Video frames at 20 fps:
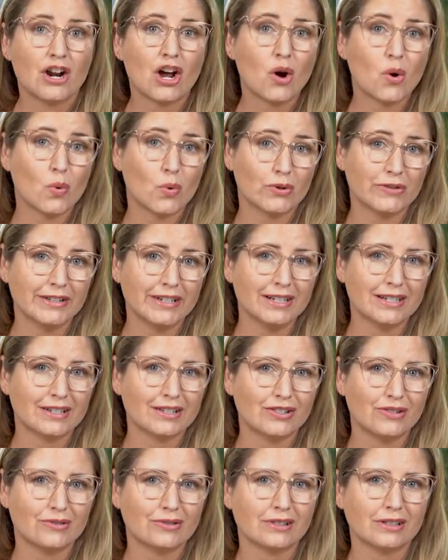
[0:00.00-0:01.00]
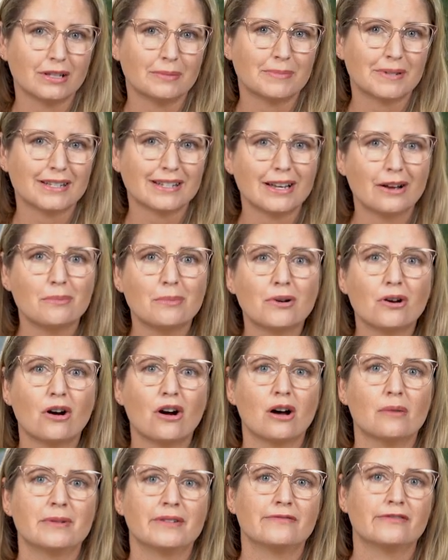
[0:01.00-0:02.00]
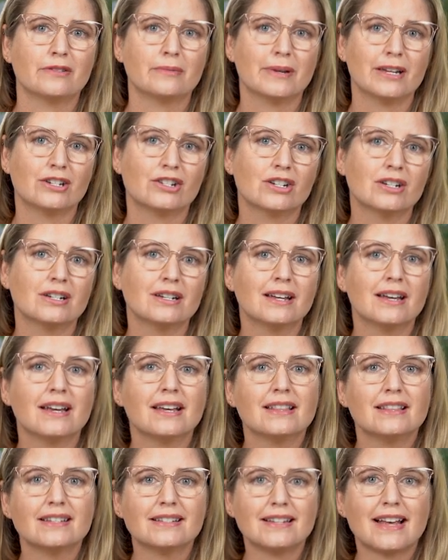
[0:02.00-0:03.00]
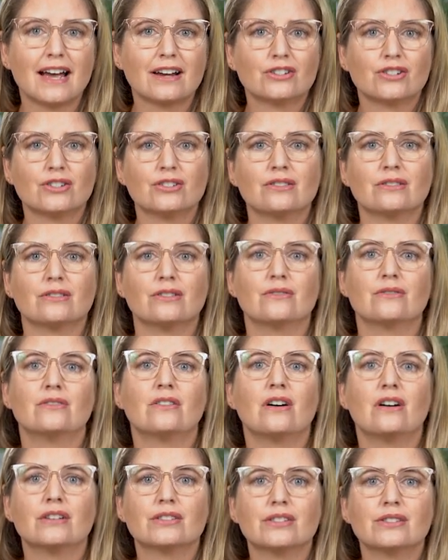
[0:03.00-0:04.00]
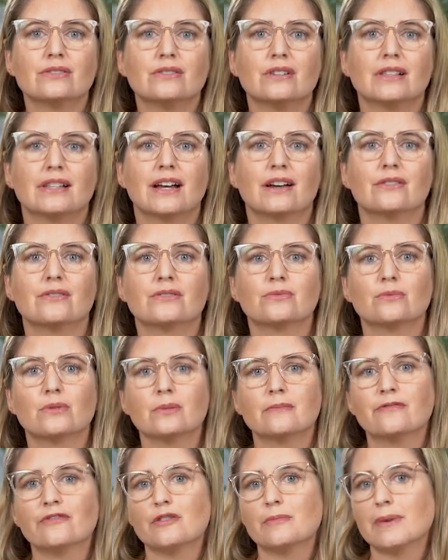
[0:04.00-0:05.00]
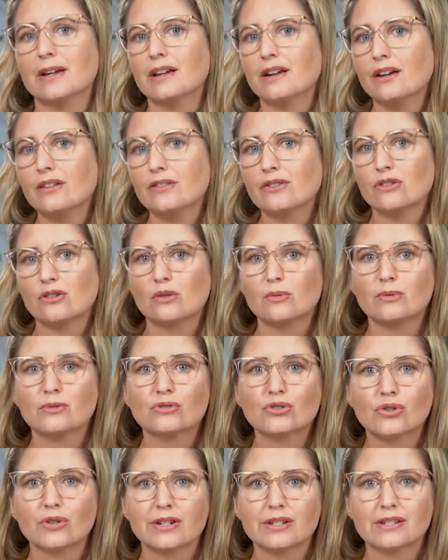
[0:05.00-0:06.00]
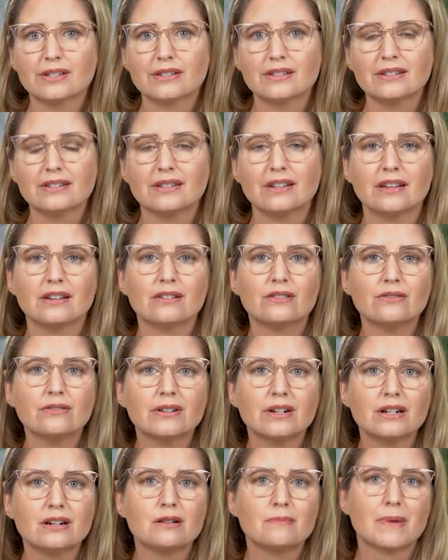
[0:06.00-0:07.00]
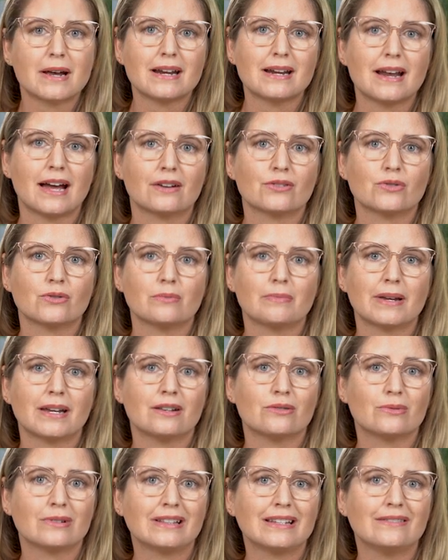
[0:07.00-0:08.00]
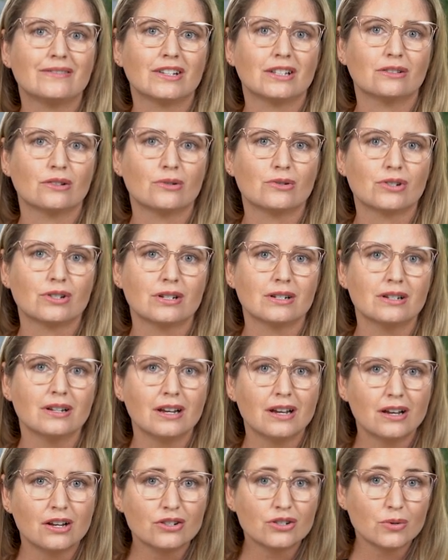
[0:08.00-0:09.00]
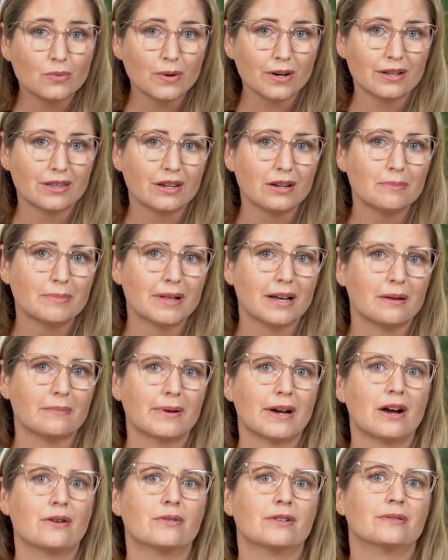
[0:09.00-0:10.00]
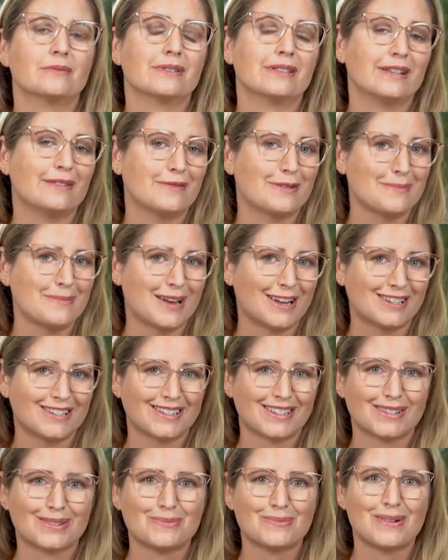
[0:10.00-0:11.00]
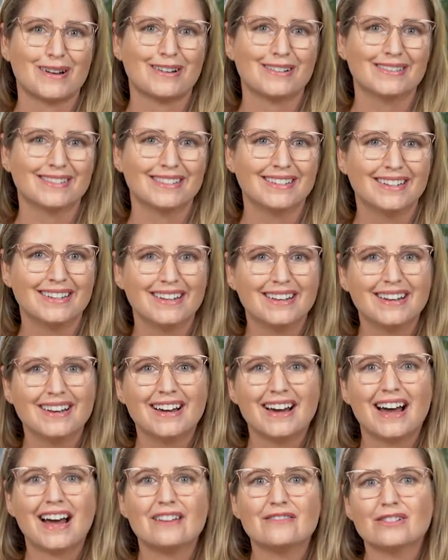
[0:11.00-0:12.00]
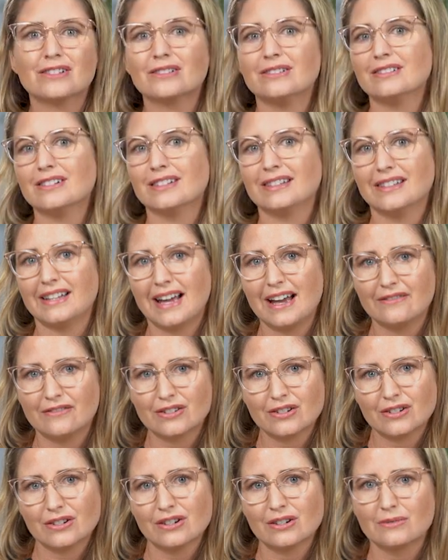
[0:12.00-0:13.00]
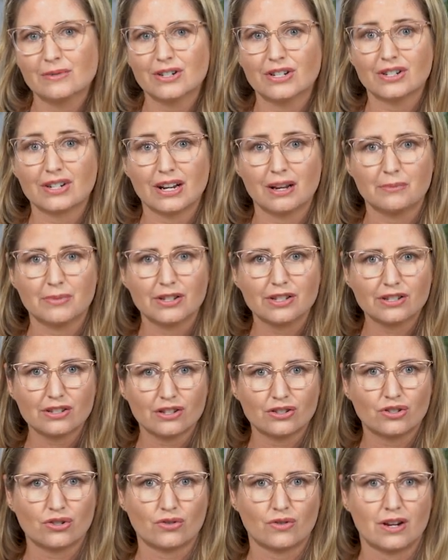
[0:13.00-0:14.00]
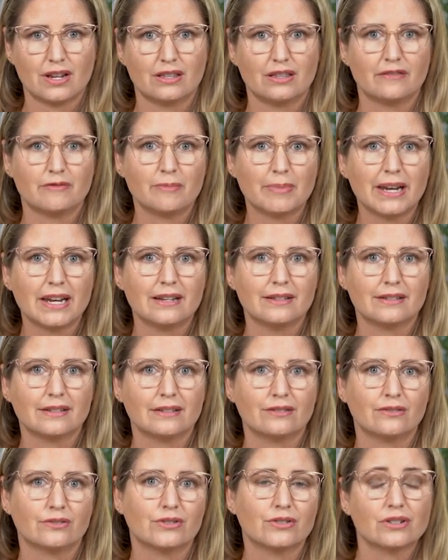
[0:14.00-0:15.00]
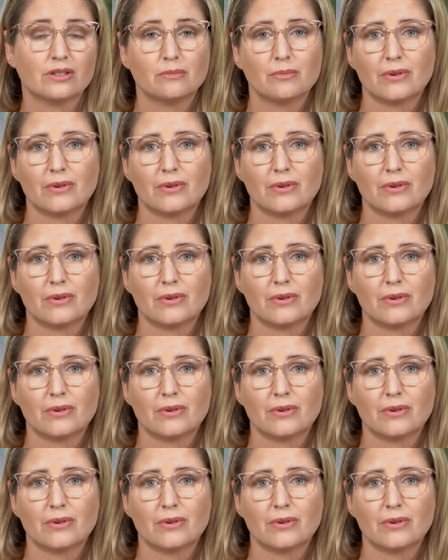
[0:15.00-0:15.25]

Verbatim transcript: Not only does eucalyptus help calm inflammation, this action alone also allows room for my other herbal choices, included in my natural pain relieving lotion, to work their plant power relieving magic as well. I've included lavender, which dampens the strength of pain signal to the